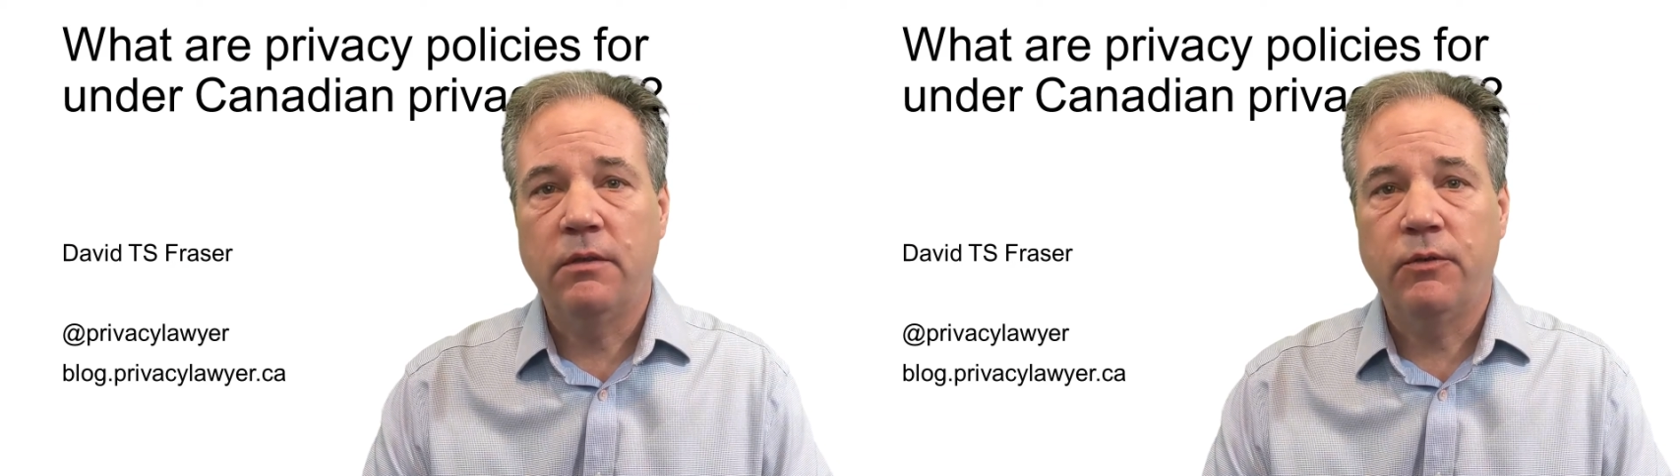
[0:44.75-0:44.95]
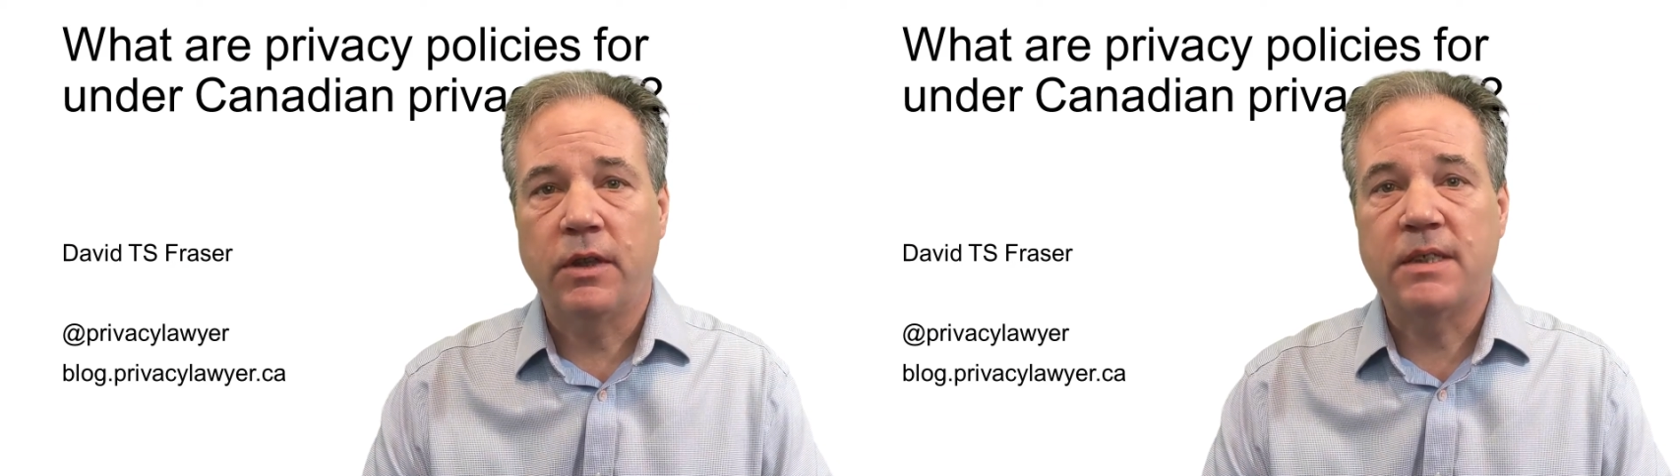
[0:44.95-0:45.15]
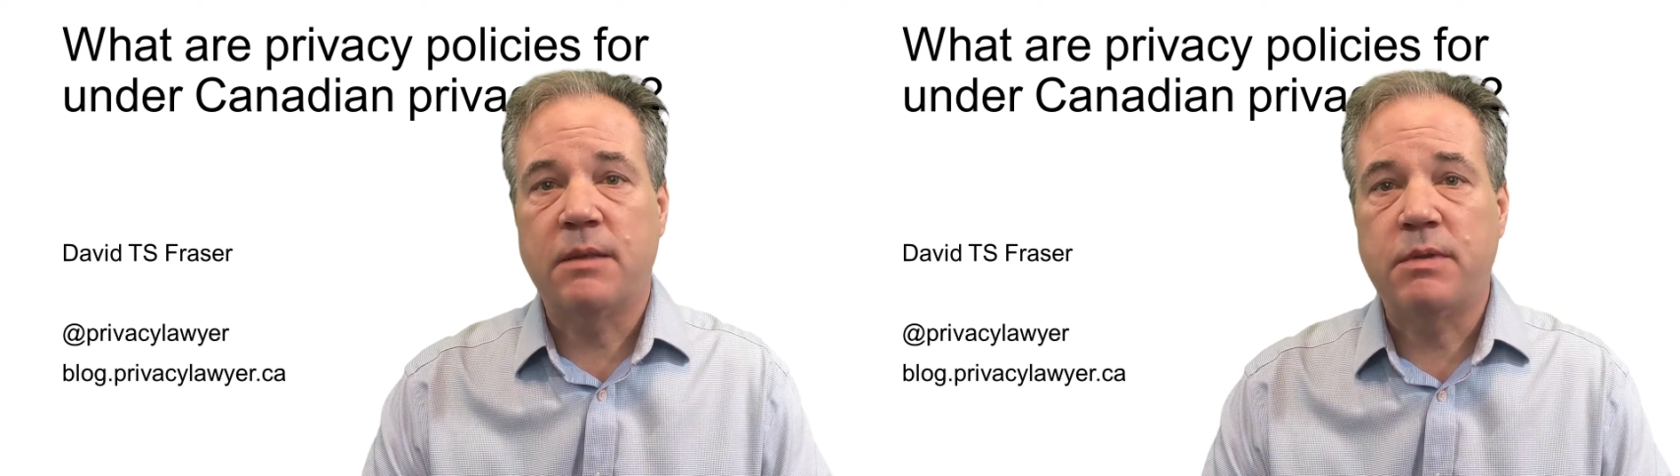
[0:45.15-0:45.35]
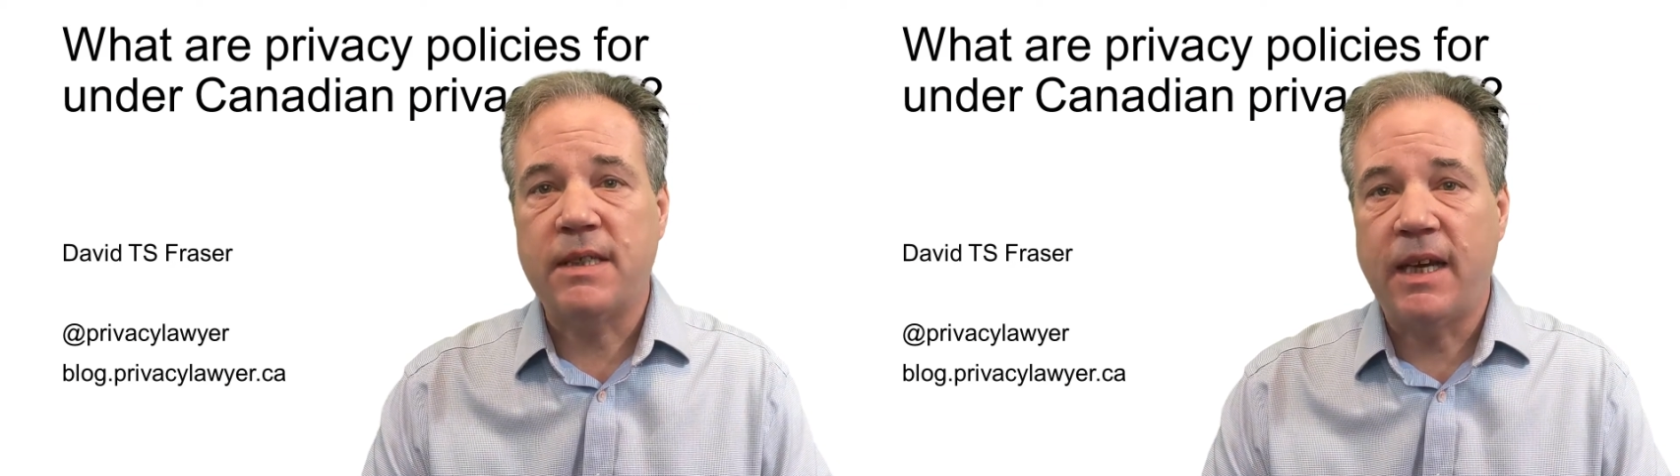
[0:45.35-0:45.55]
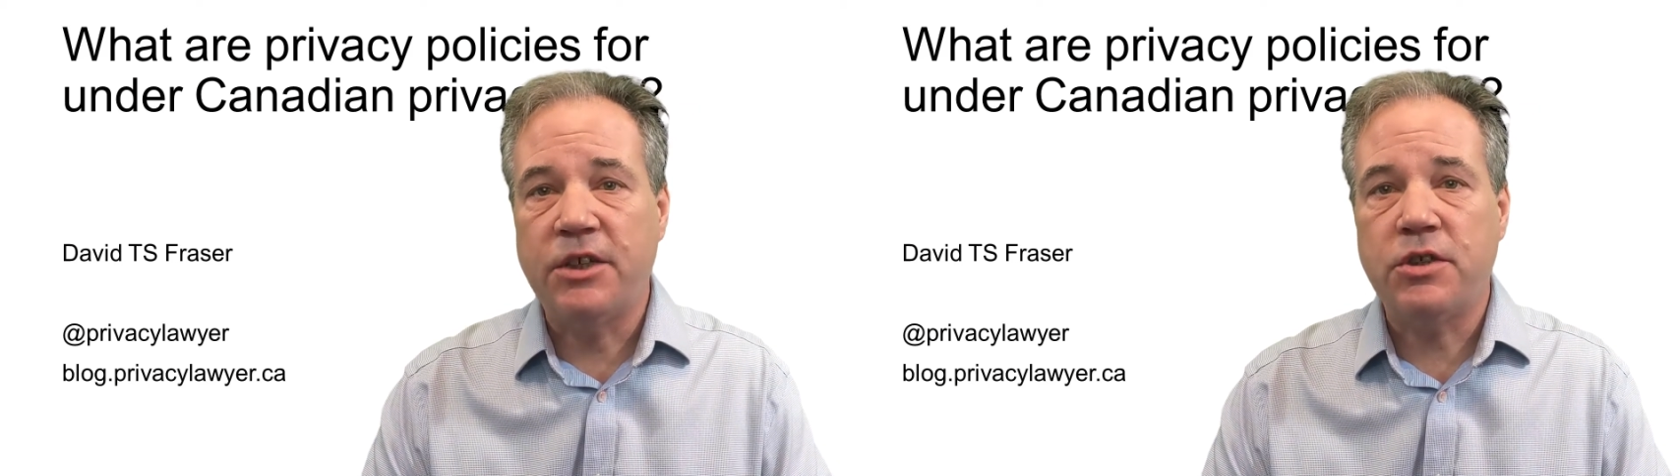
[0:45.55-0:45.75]
for the
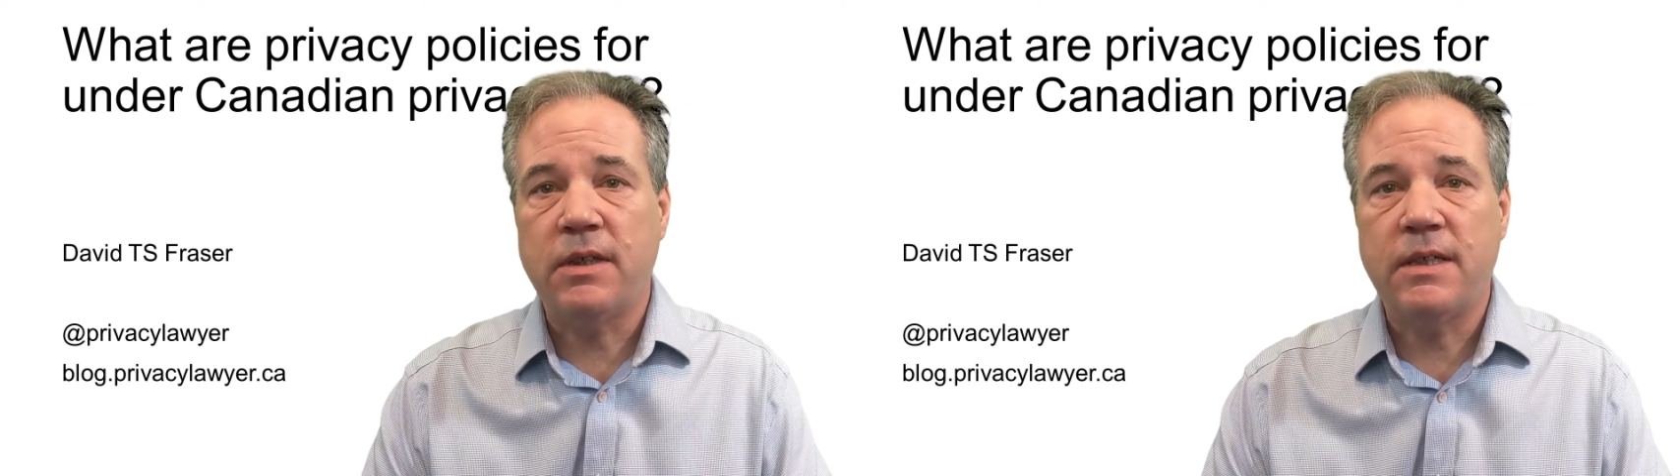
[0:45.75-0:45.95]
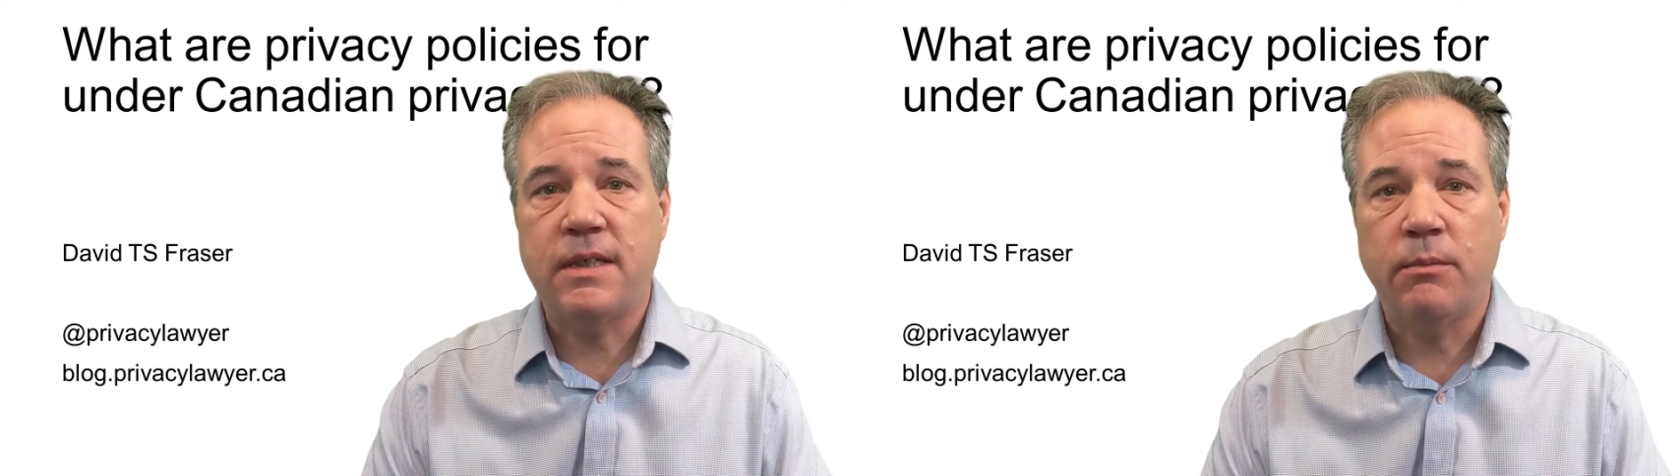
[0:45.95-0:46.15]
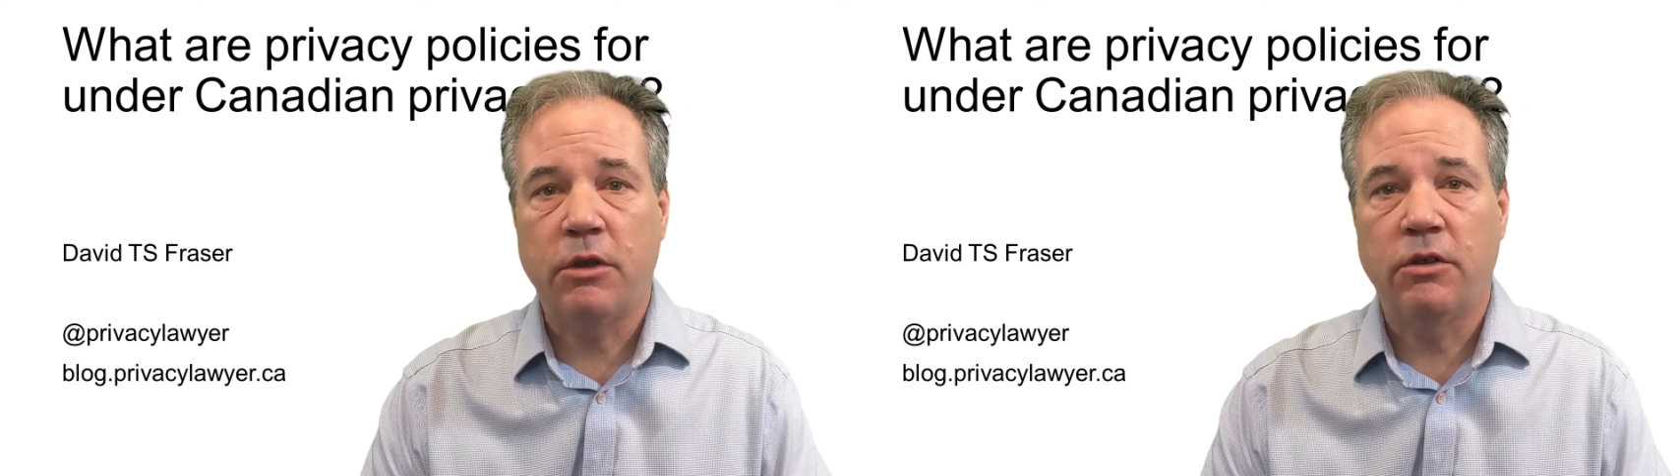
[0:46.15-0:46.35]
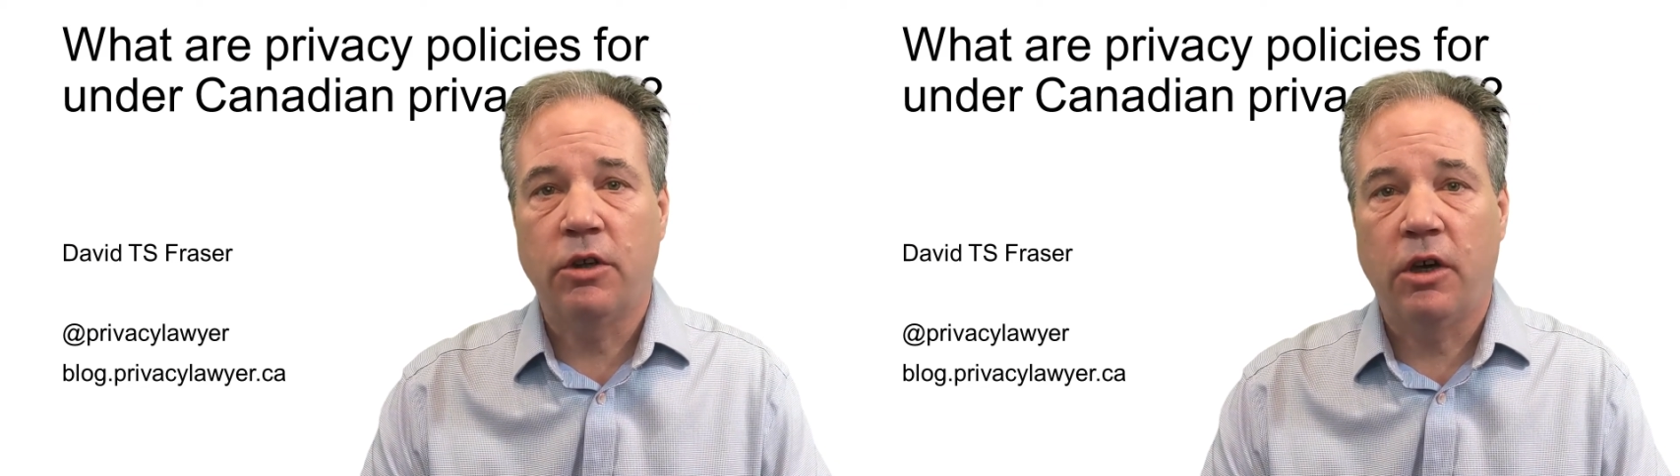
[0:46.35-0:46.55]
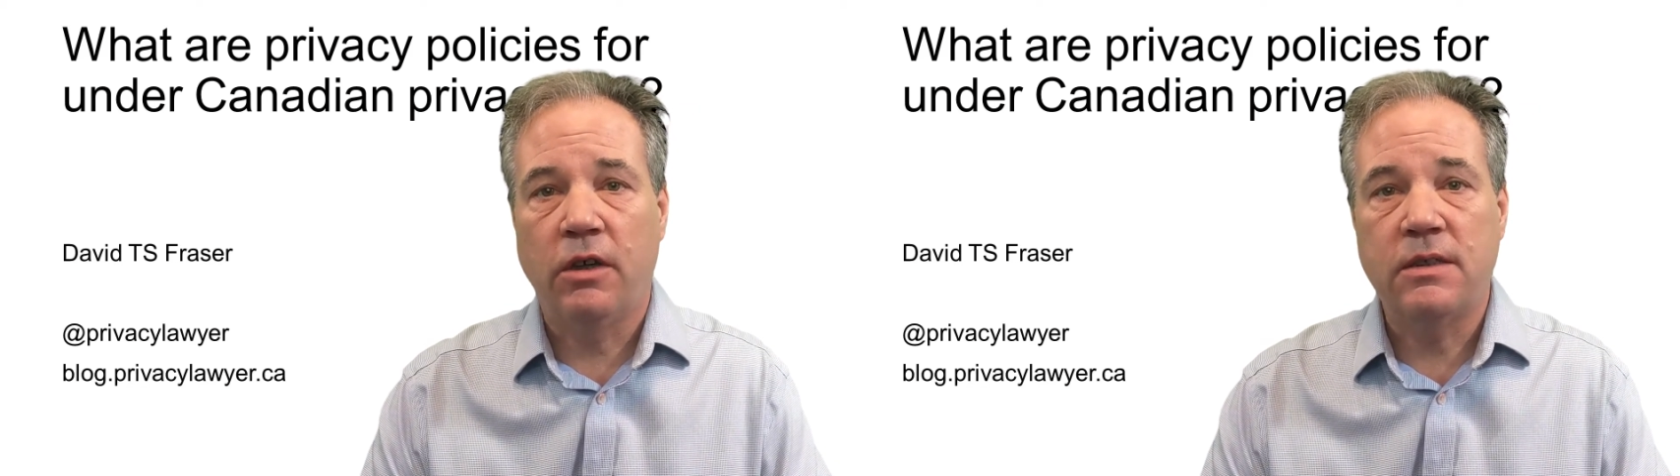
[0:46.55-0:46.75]
substantially similar
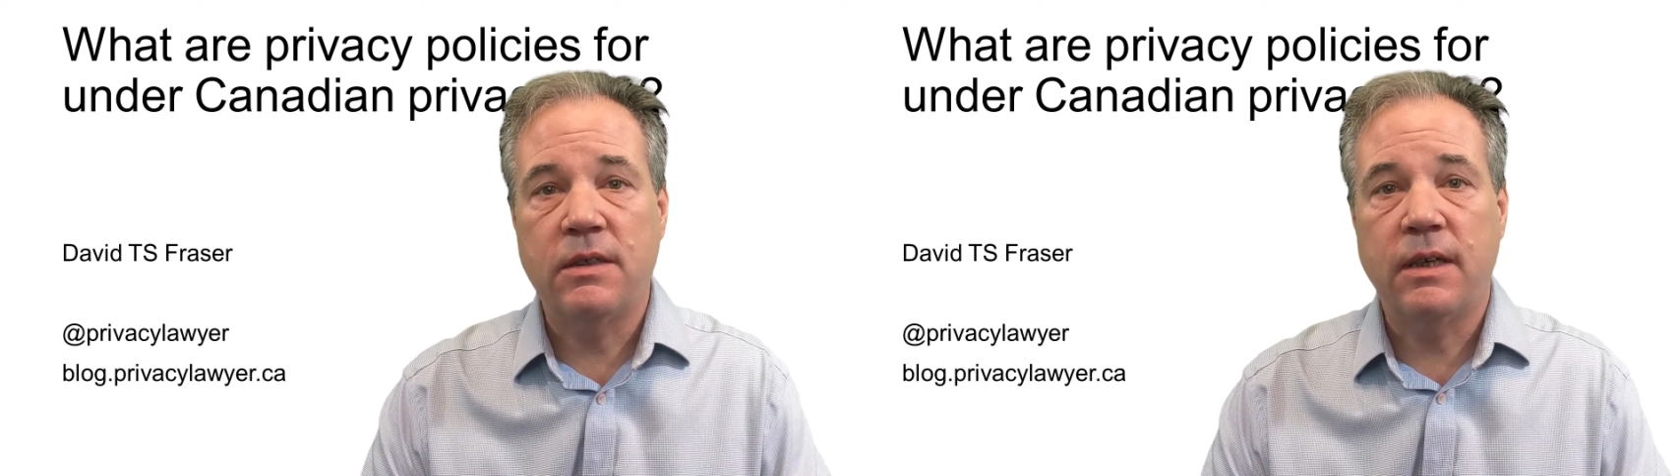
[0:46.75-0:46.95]
laws